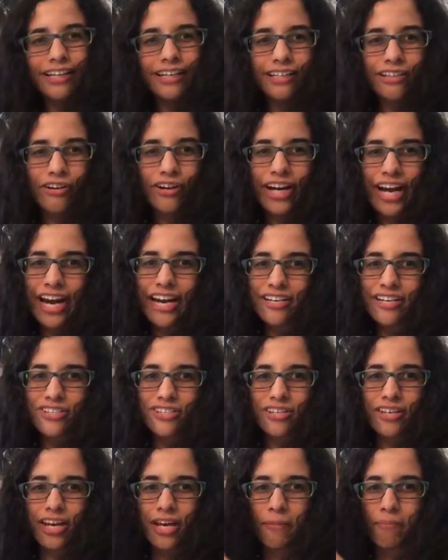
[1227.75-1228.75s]

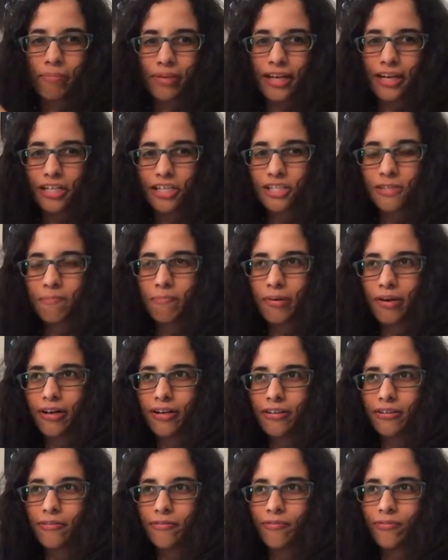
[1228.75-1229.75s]
creates a blind
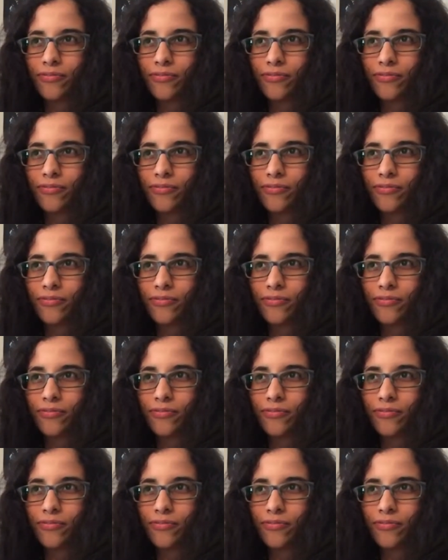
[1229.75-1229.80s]
spot